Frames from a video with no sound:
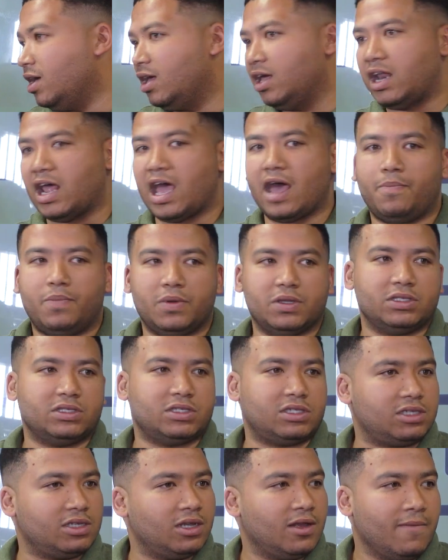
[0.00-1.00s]
It
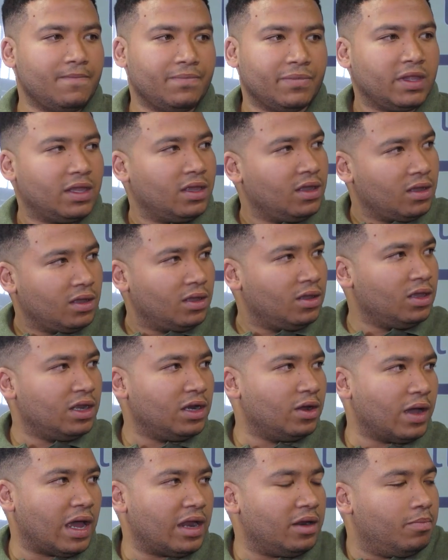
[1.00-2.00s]
happens,
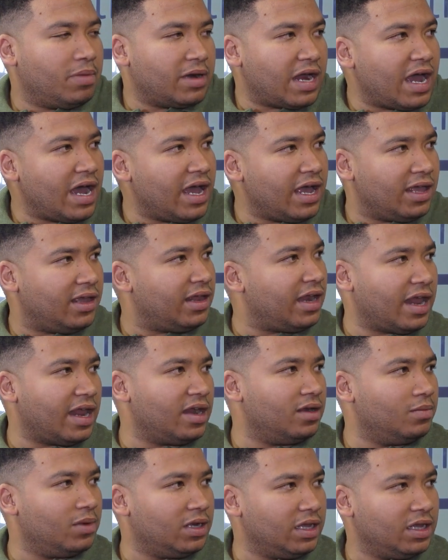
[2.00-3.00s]
at a braai
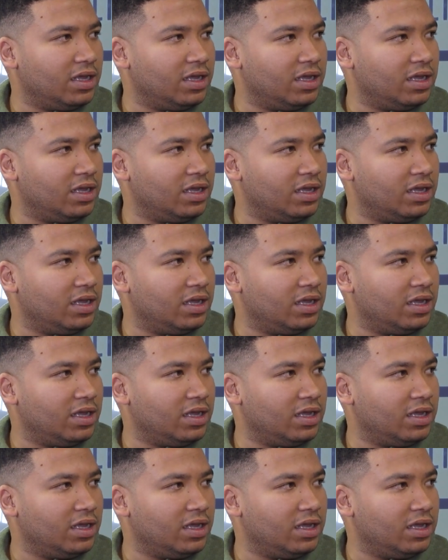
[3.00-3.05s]
randomly.